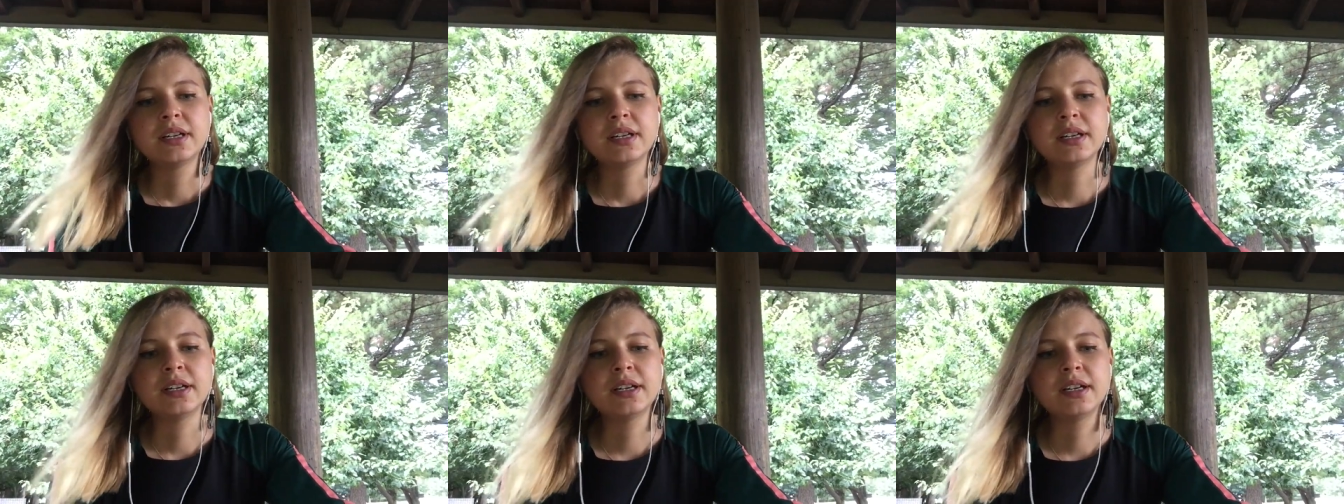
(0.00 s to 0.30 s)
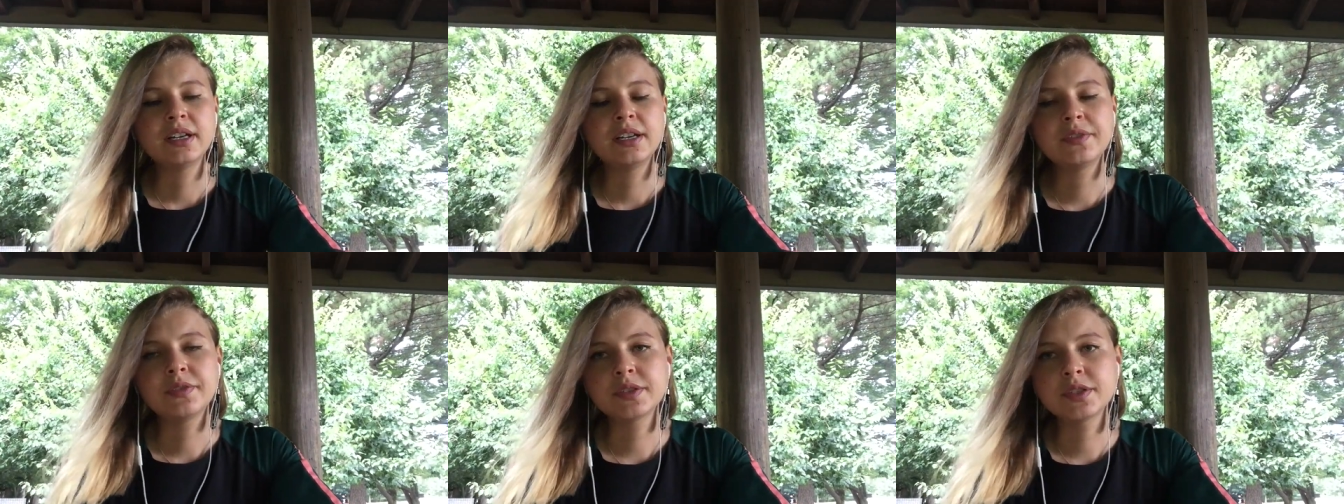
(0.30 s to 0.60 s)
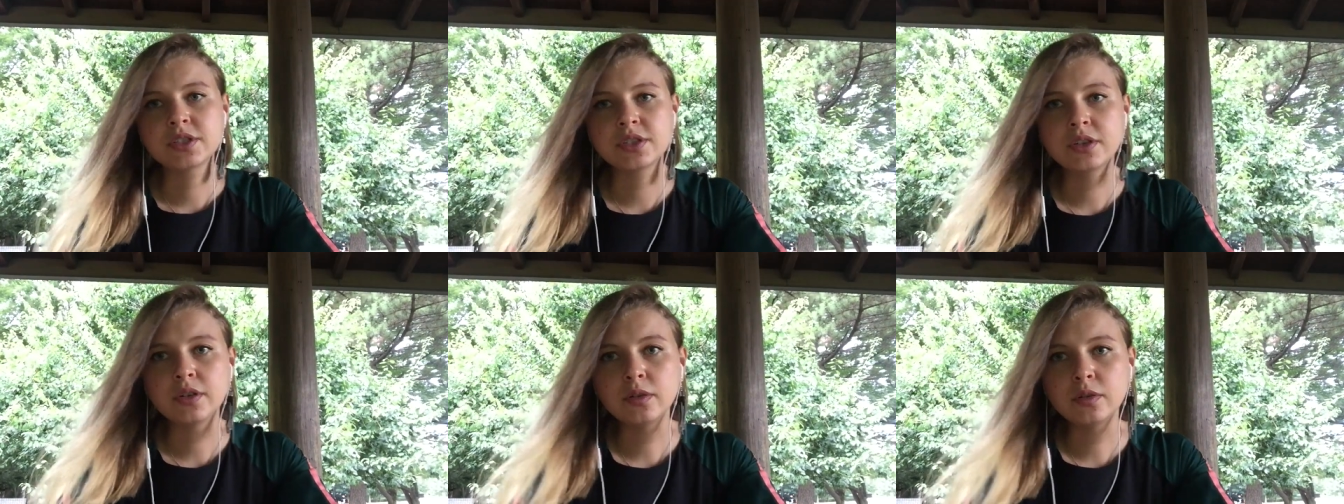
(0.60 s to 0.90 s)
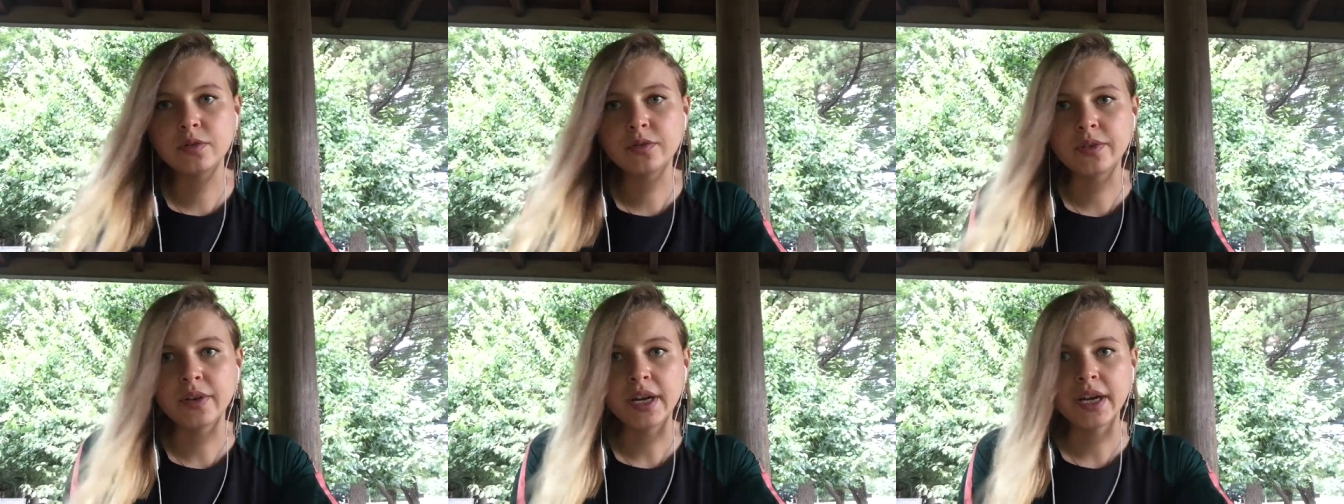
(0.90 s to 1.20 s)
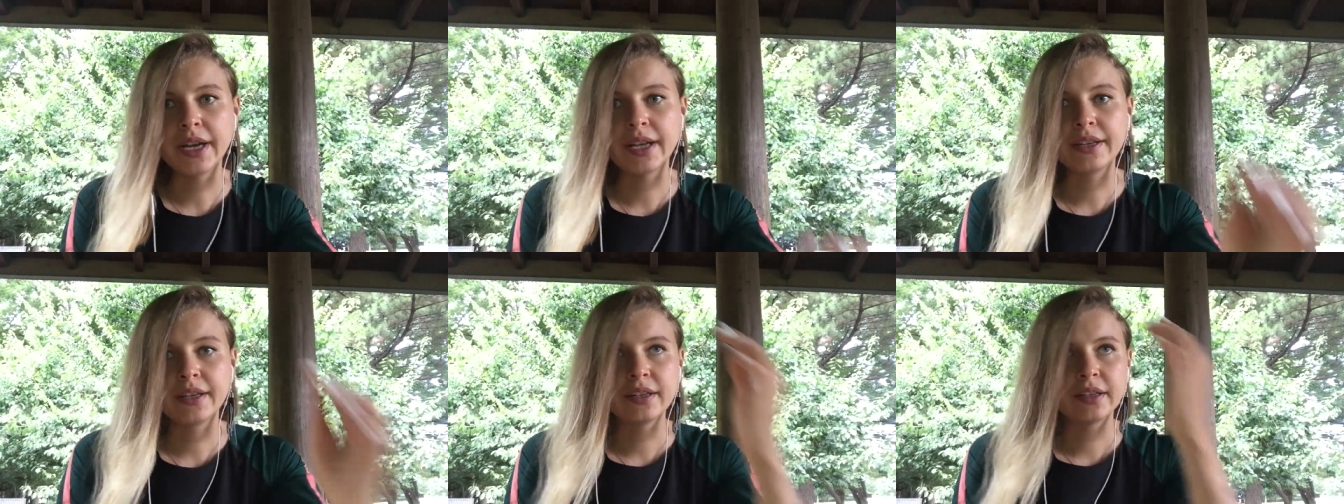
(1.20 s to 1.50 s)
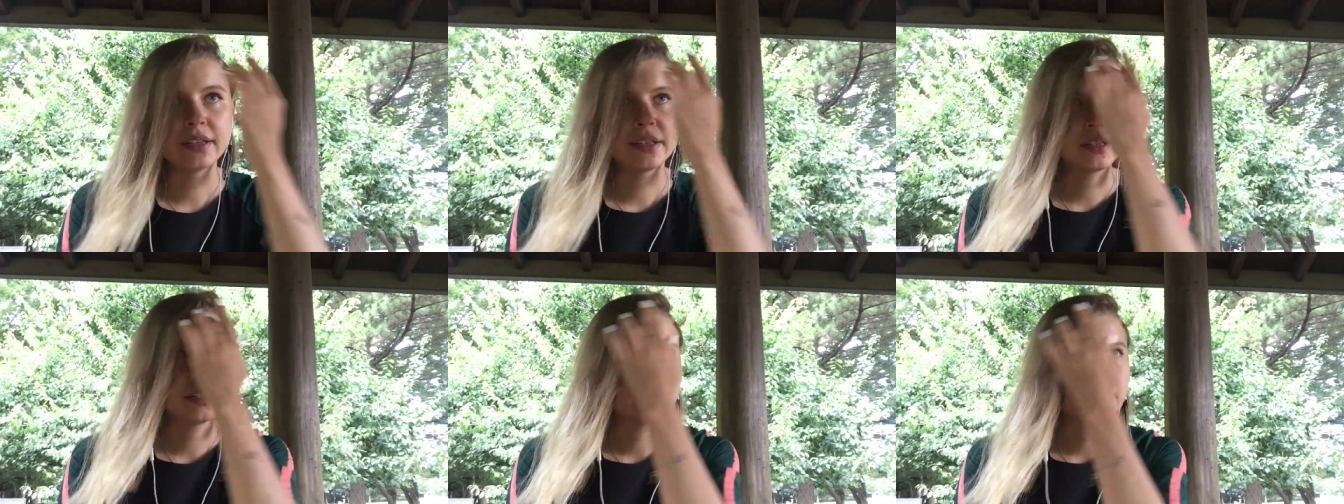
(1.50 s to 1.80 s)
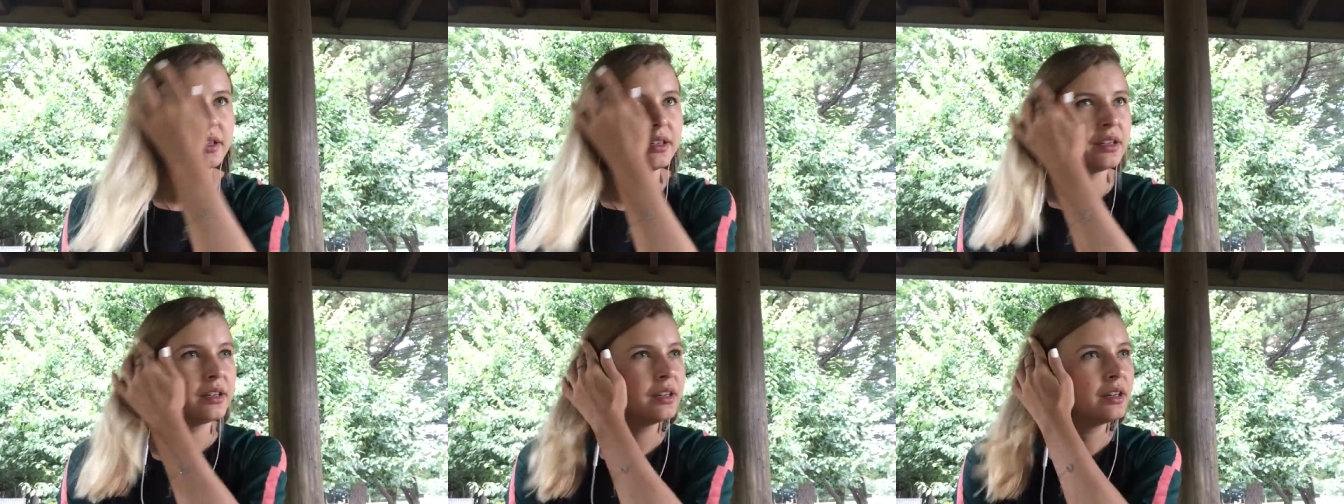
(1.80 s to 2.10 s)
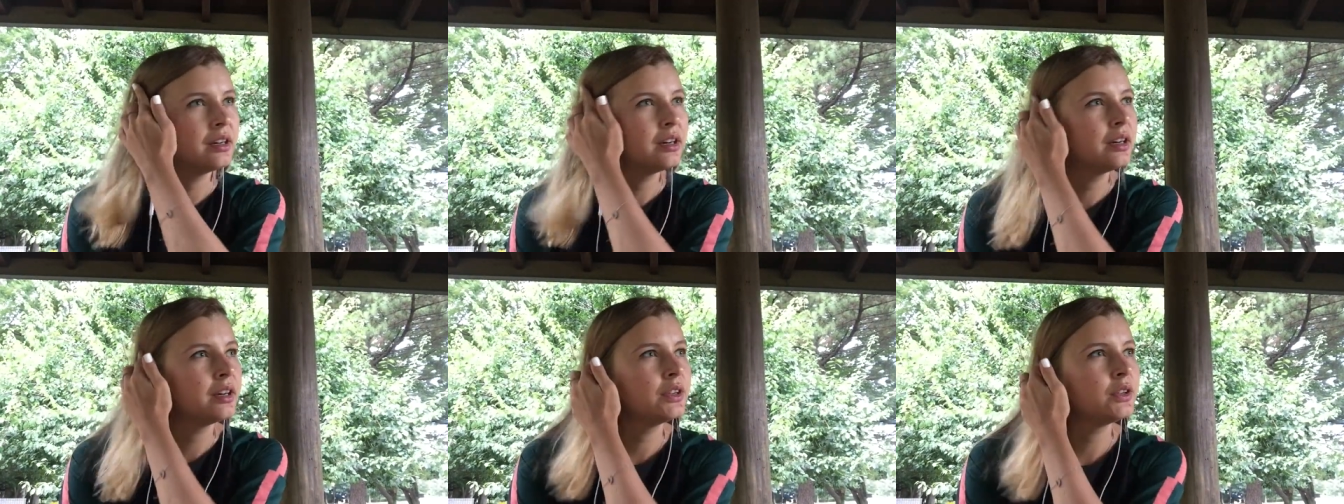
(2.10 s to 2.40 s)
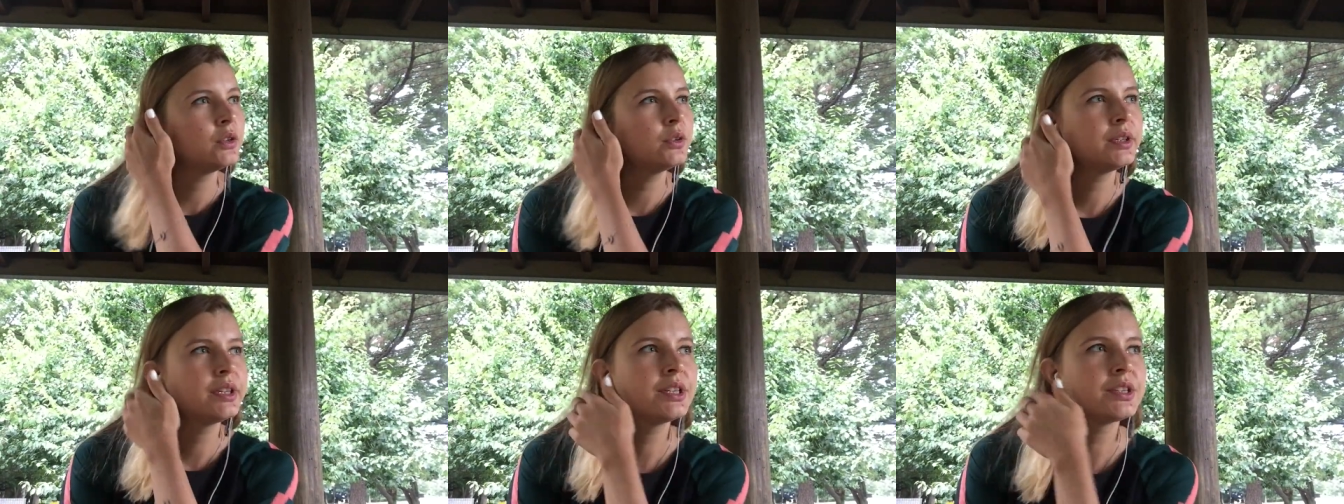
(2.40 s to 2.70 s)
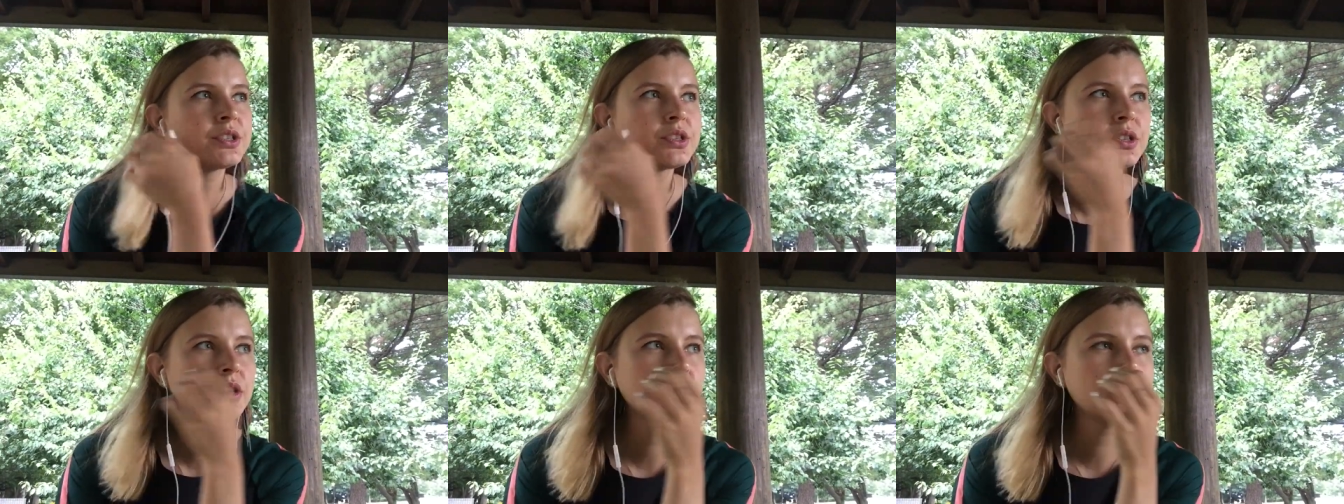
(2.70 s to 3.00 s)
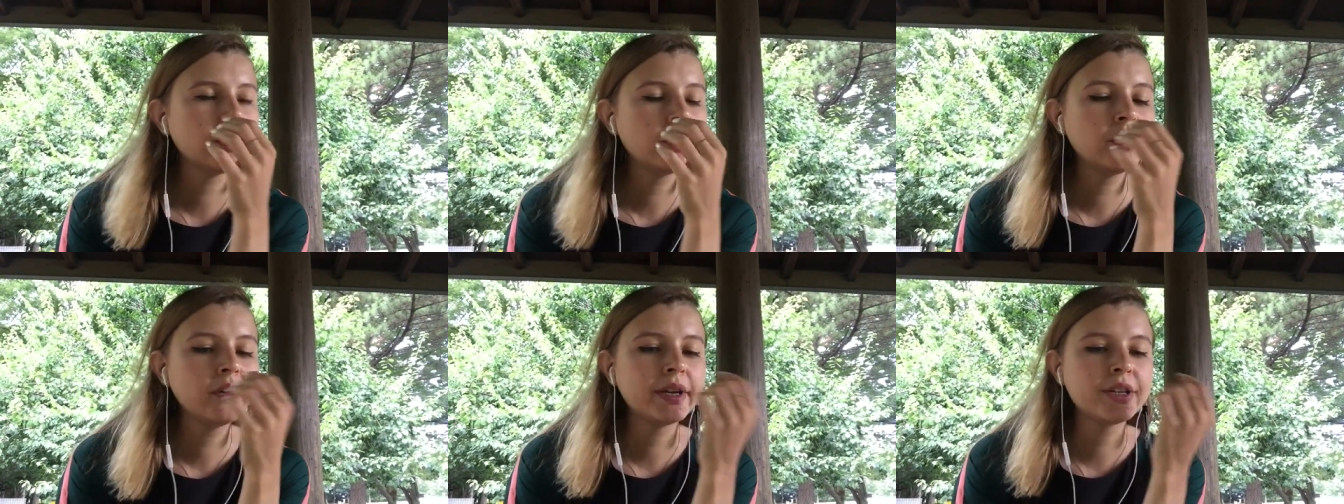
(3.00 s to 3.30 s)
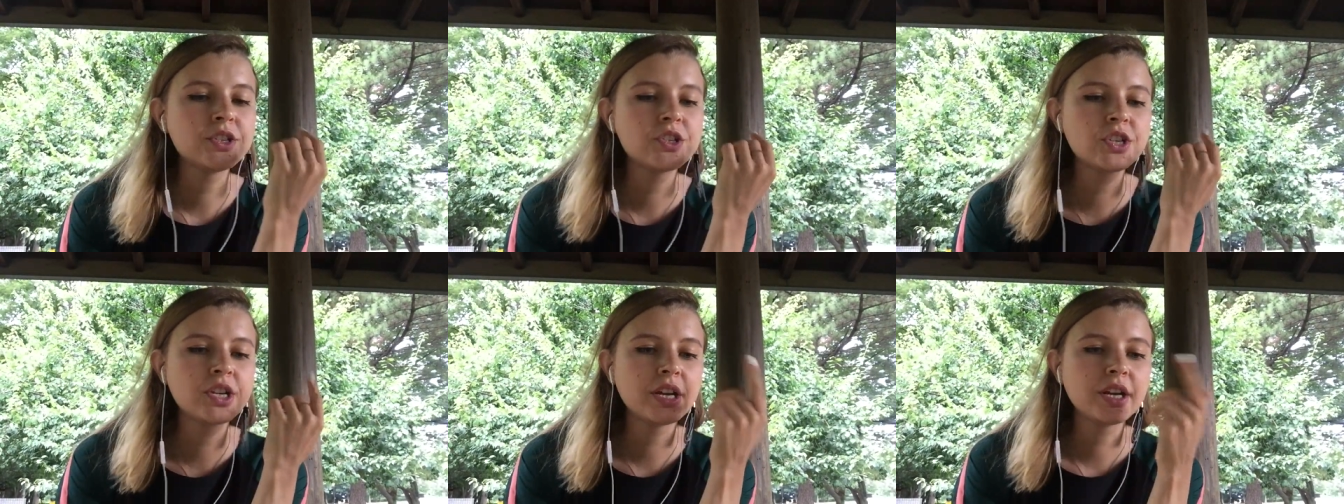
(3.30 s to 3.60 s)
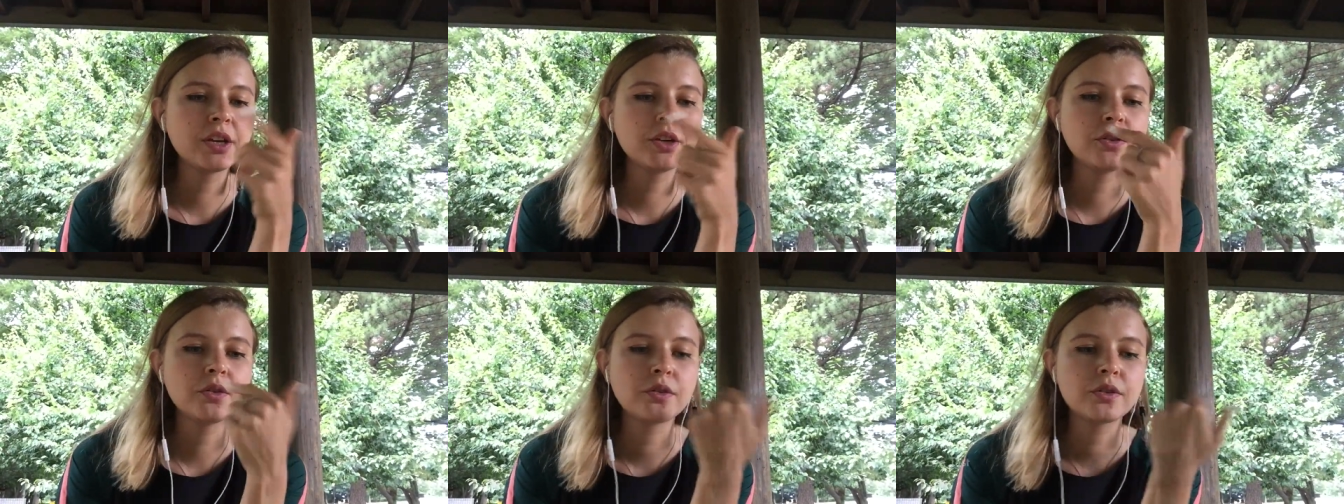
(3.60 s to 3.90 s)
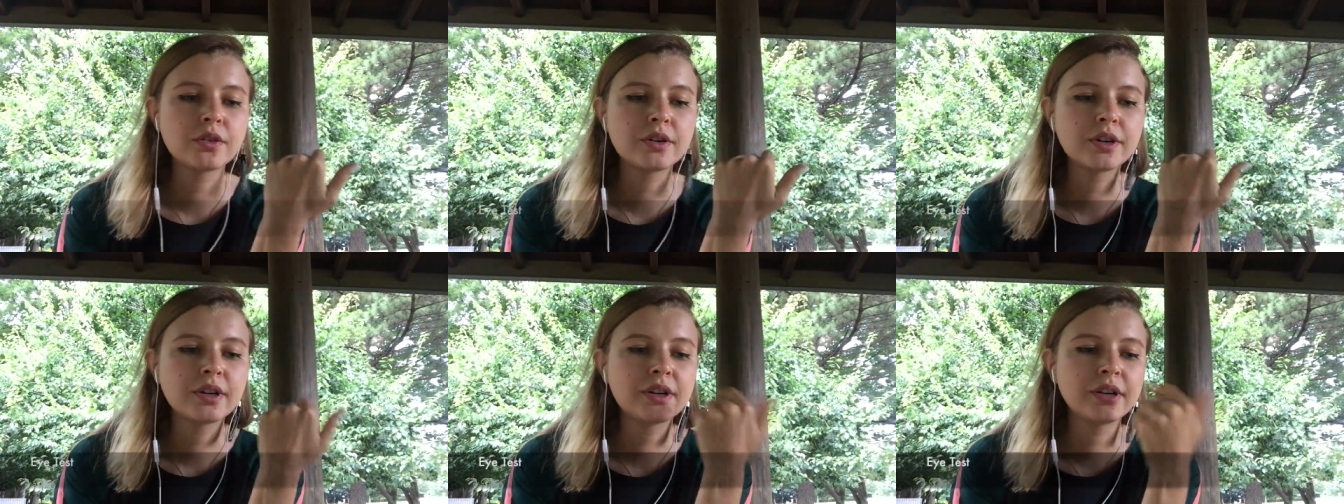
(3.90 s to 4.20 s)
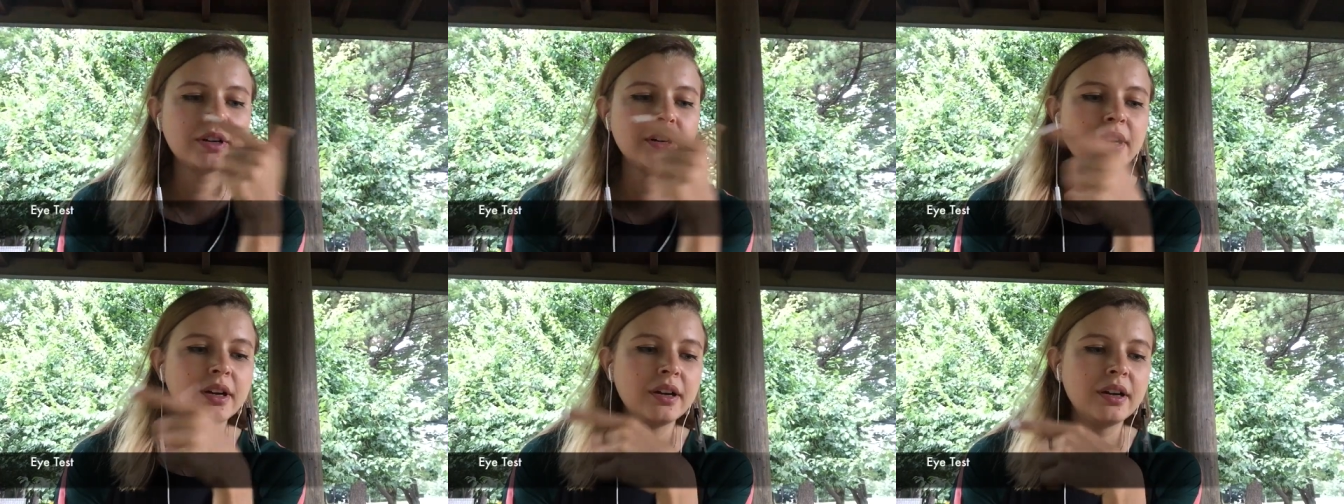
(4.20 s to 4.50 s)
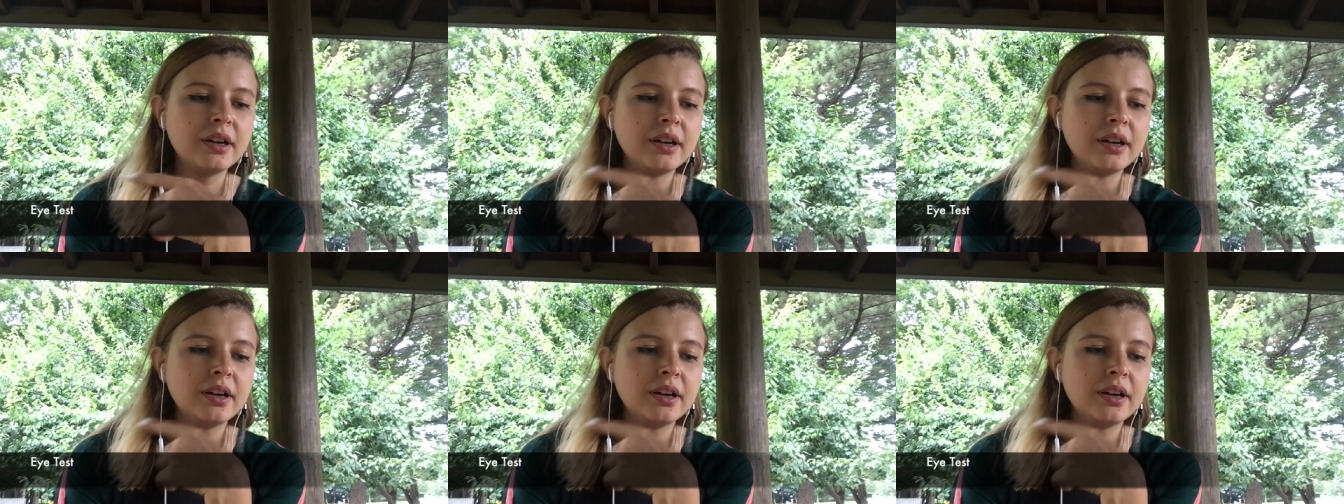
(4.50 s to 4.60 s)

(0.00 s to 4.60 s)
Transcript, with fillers: If it's all fine, you need to go and check your